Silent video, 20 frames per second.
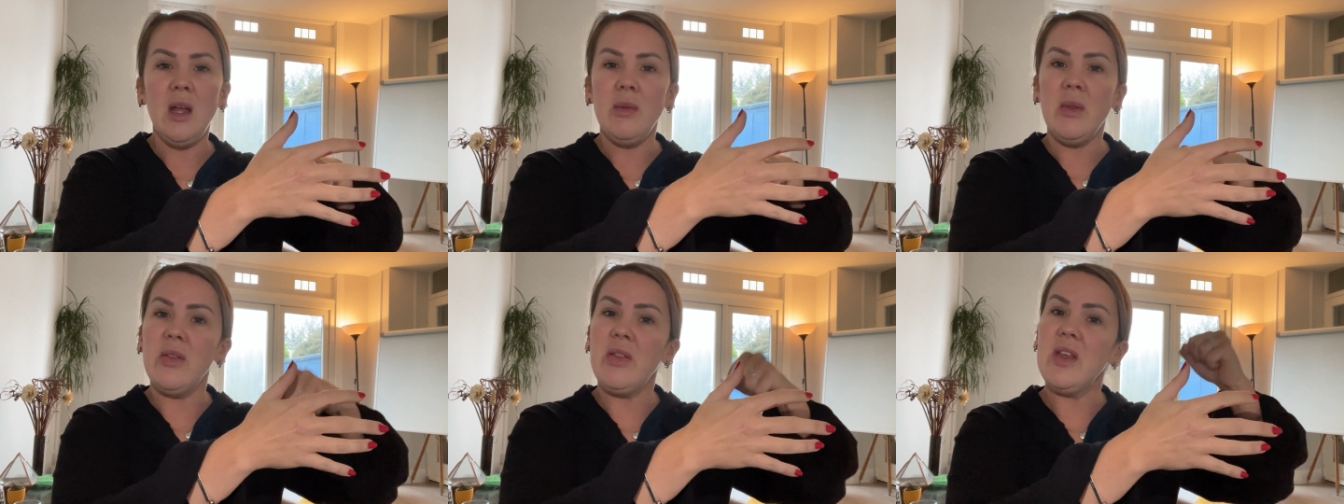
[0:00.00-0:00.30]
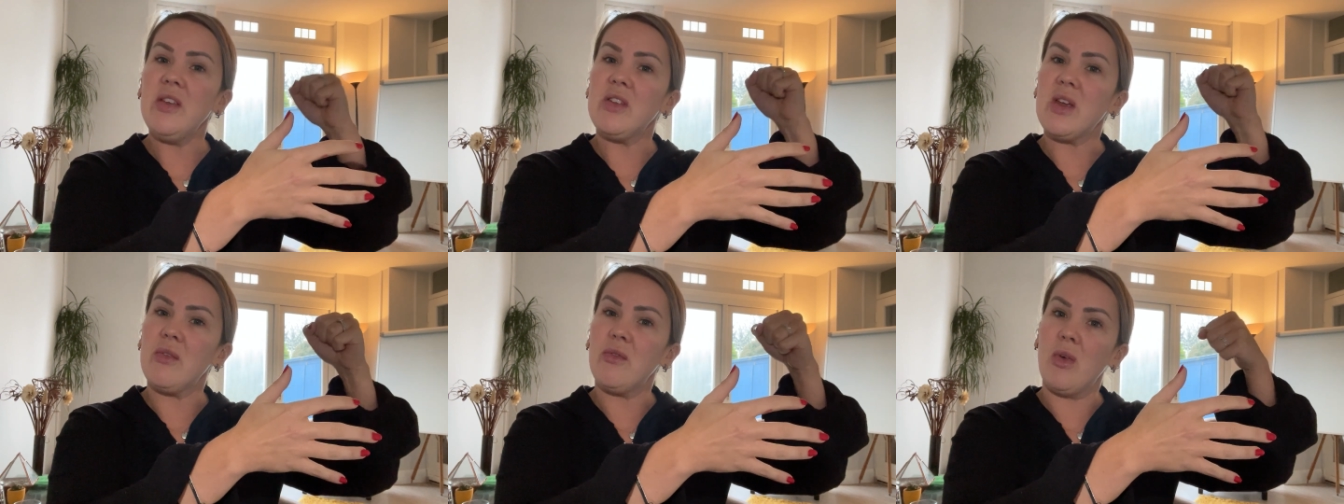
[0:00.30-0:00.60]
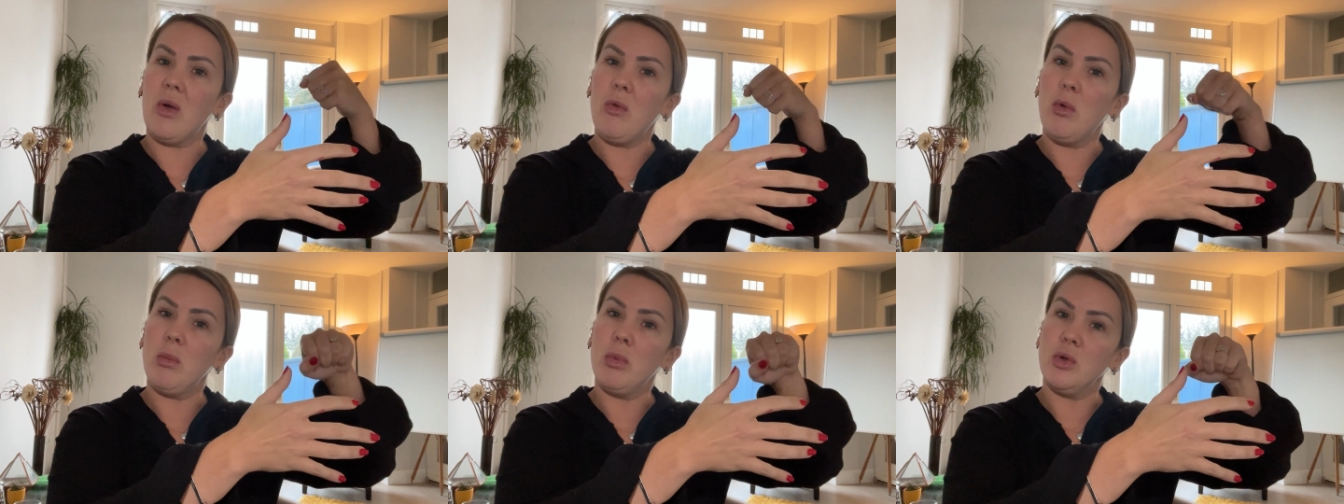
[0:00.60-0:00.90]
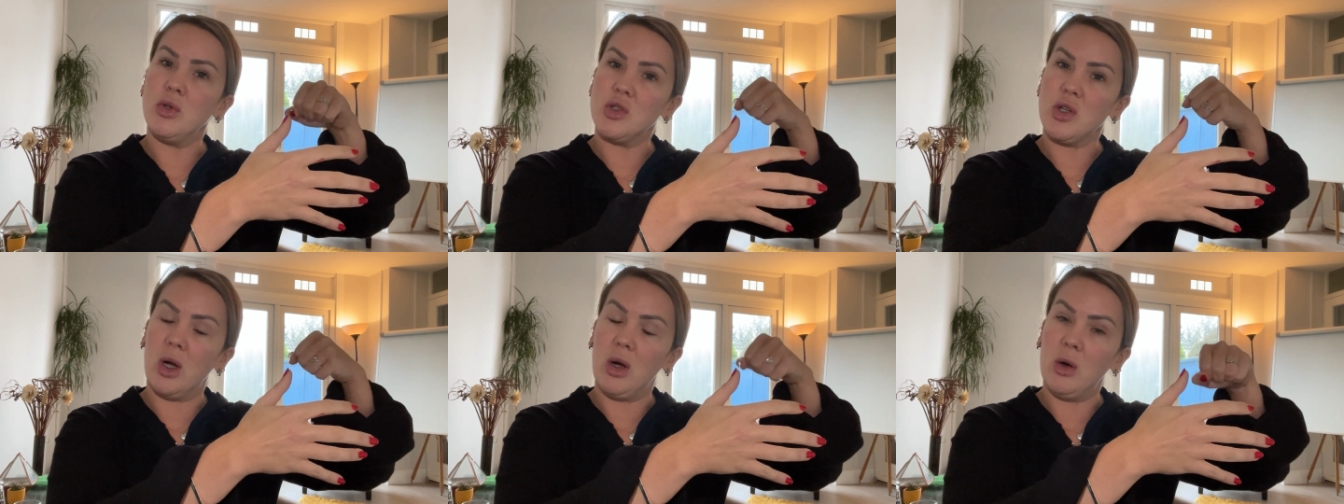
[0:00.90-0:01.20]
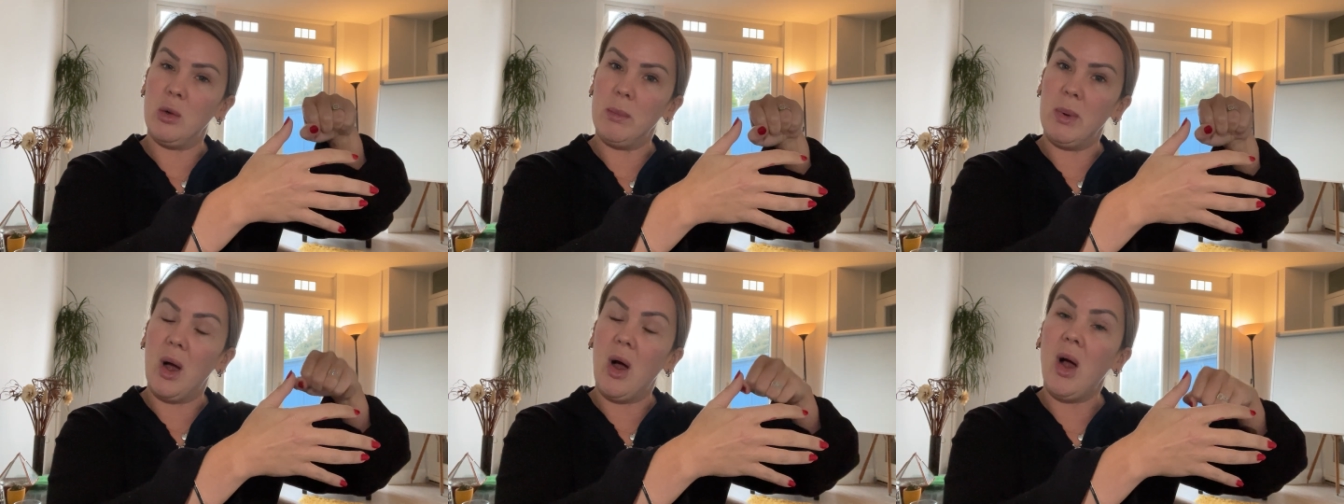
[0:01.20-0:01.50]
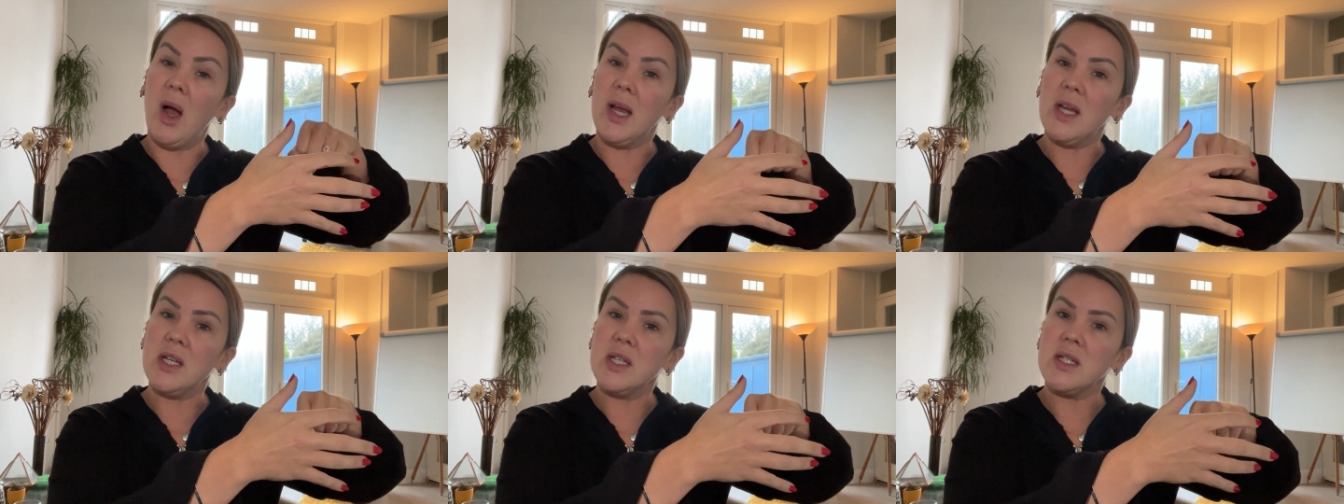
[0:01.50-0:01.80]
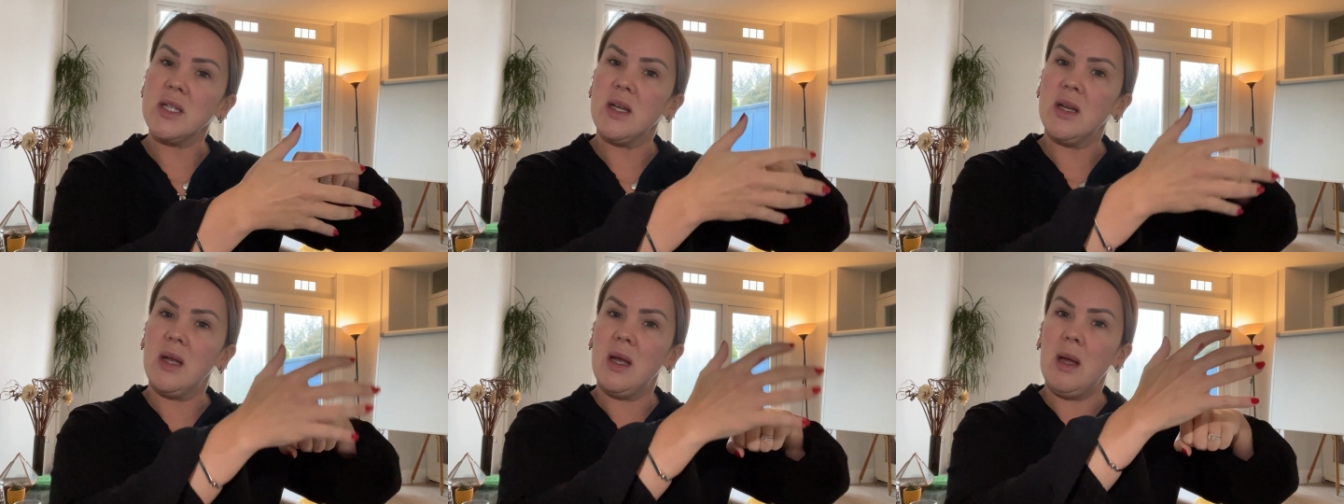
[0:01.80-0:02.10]
there's that vulnerable child
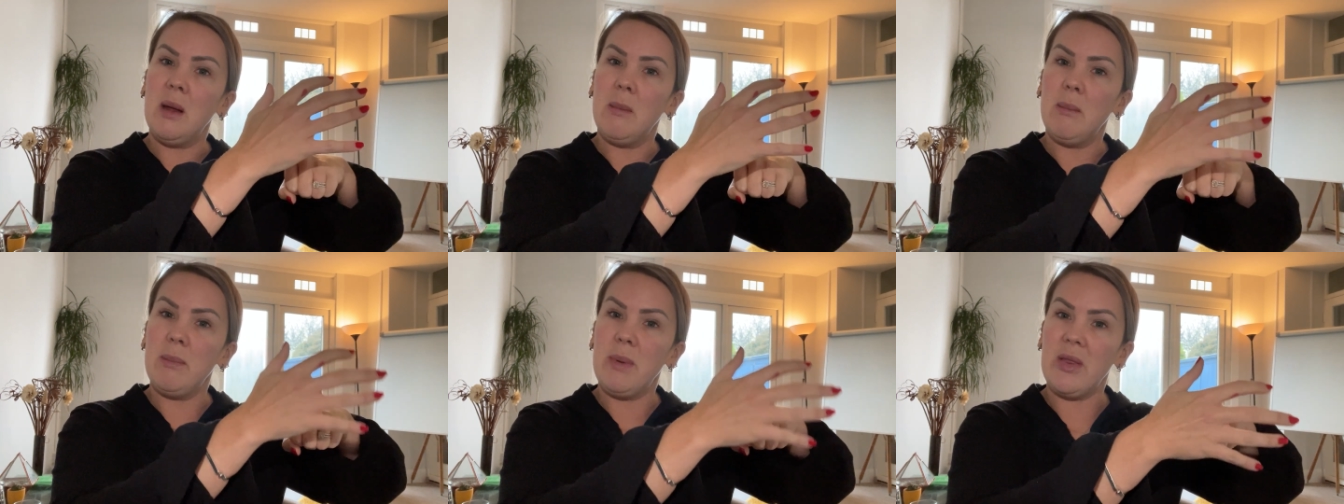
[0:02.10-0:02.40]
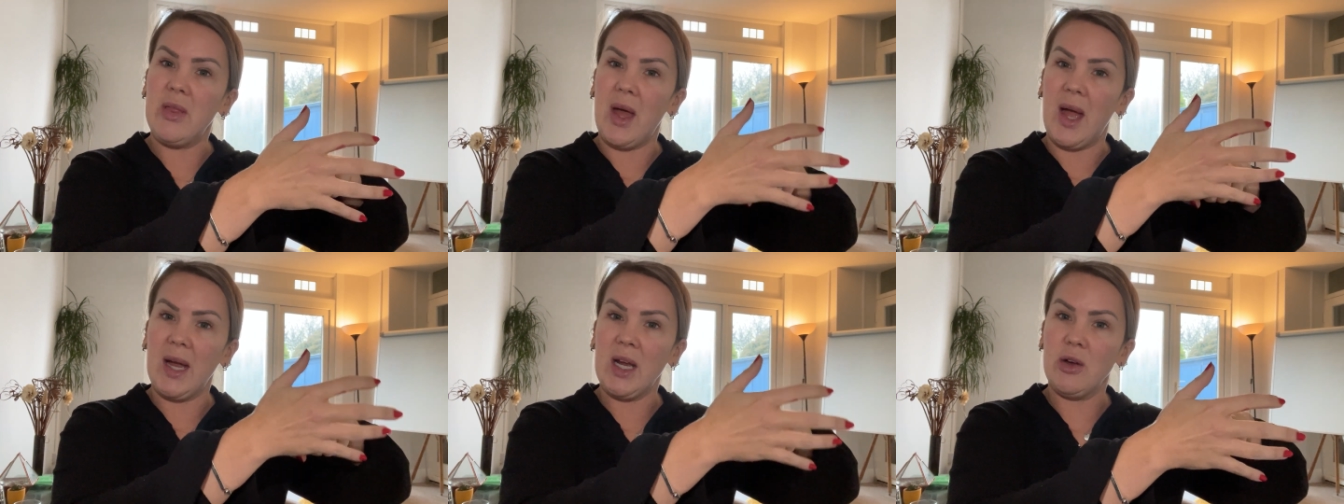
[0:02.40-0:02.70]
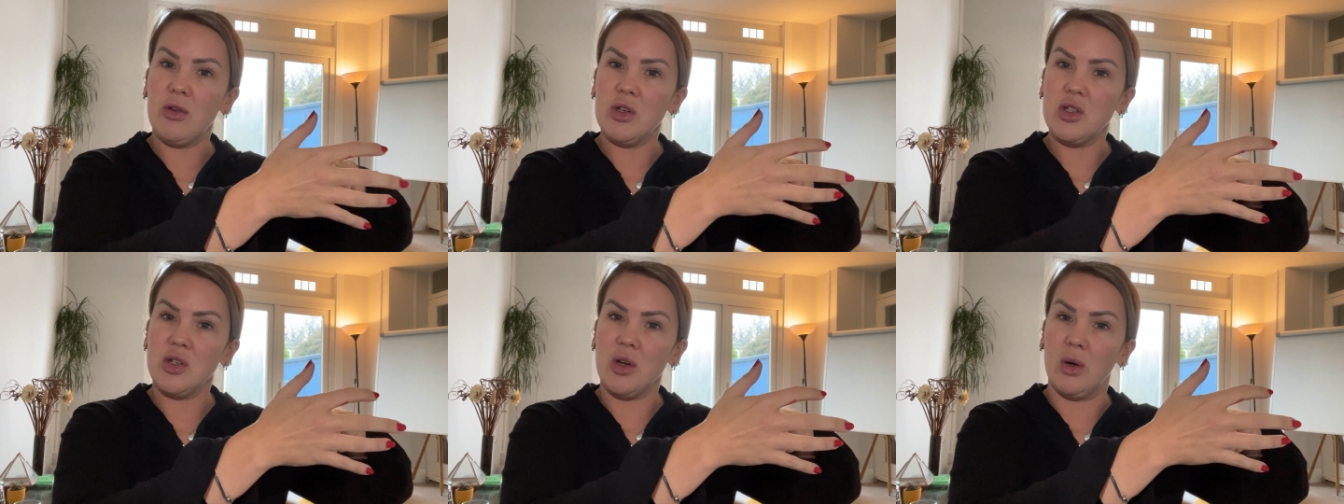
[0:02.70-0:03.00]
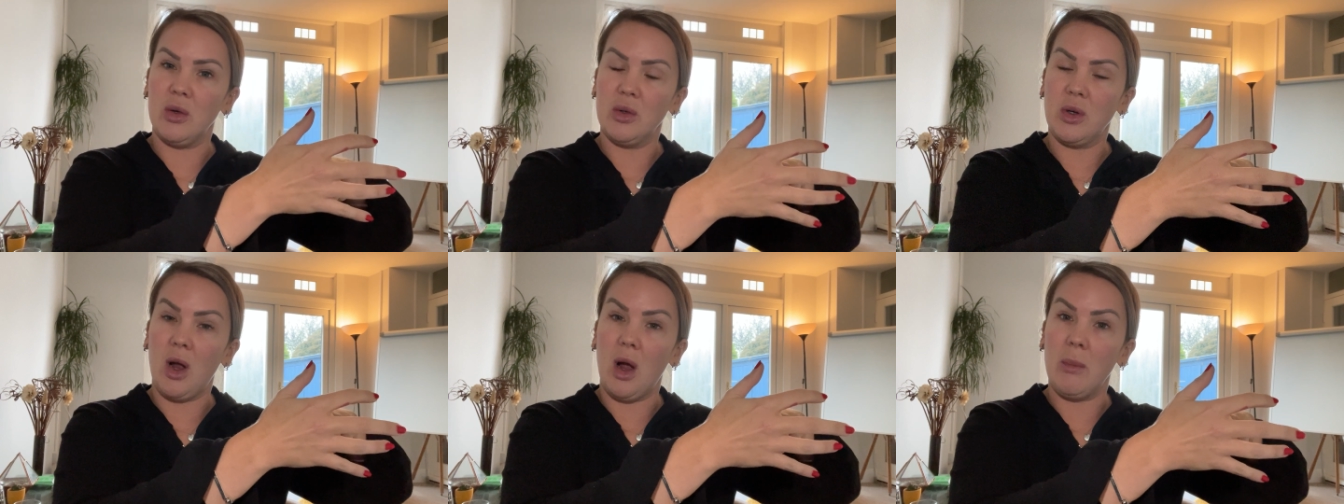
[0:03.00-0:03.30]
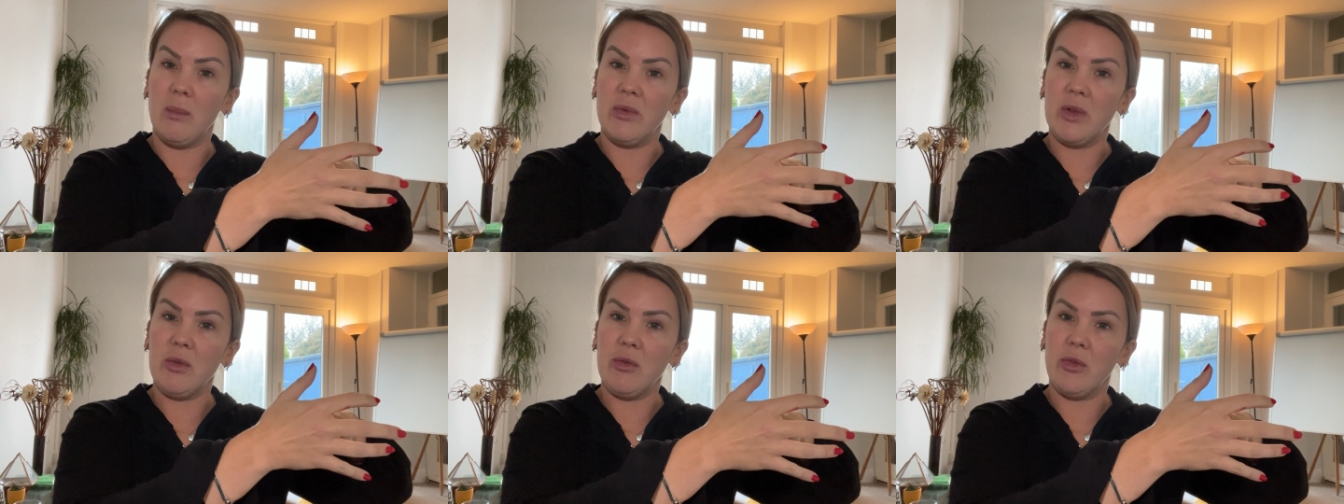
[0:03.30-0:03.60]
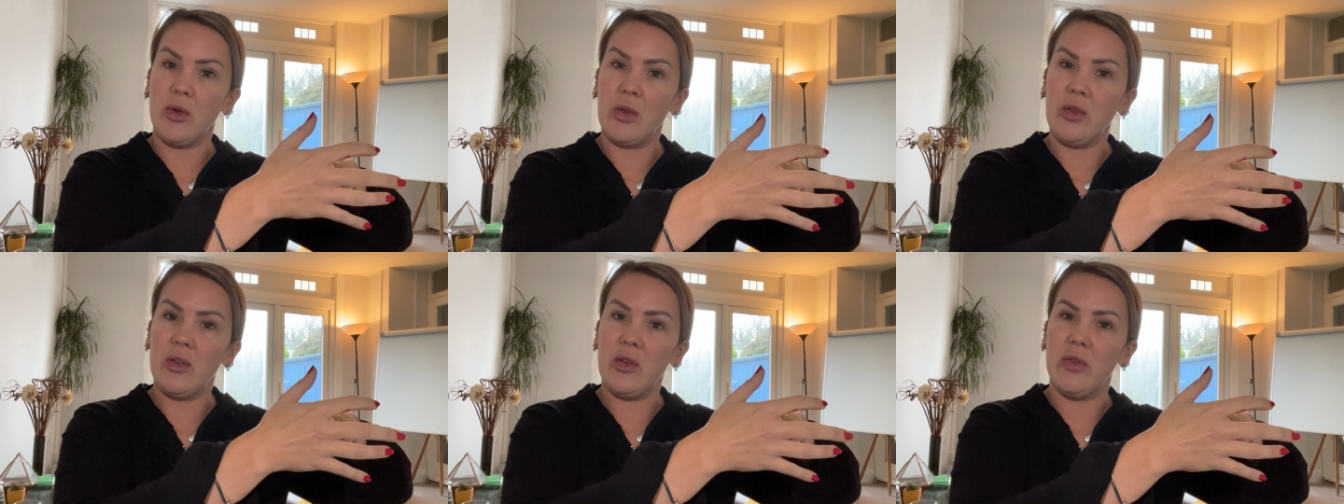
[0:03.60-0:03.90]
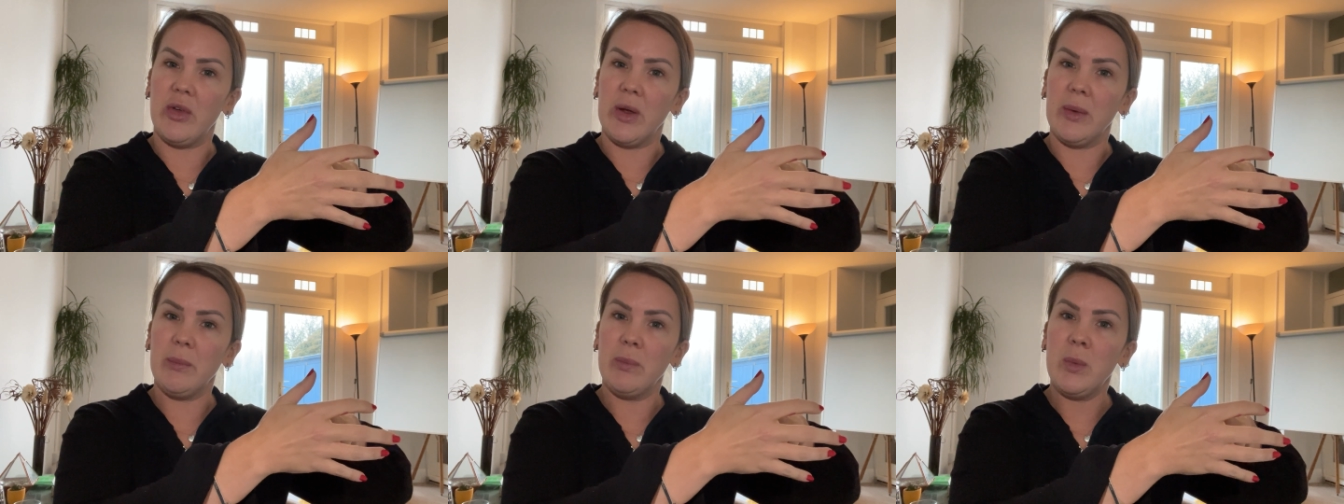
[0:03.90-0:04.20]
behind, but the angry child comes in front
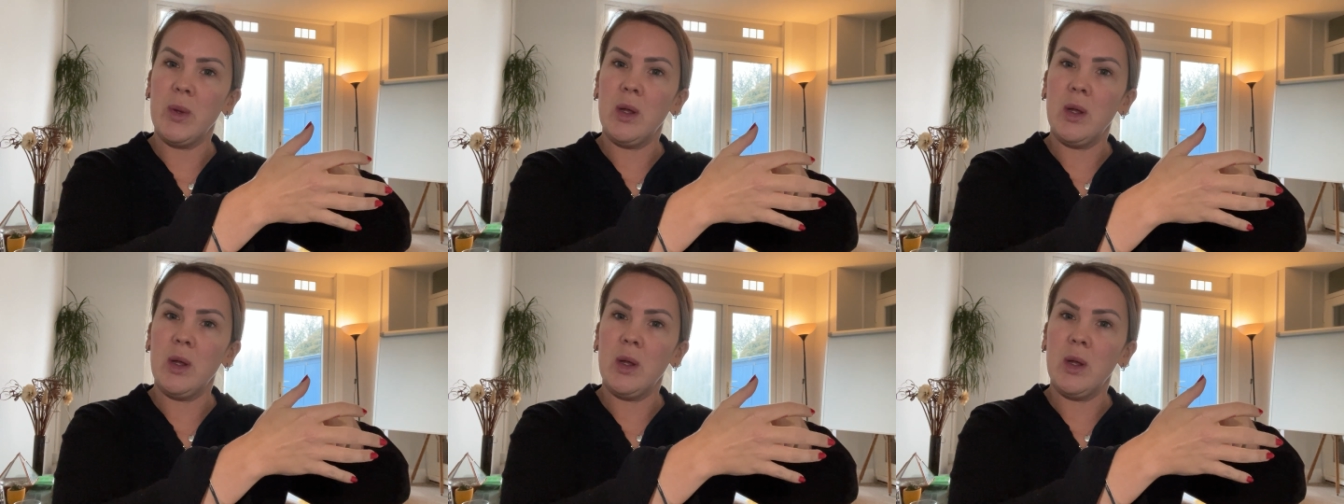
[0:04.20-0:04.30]
of it.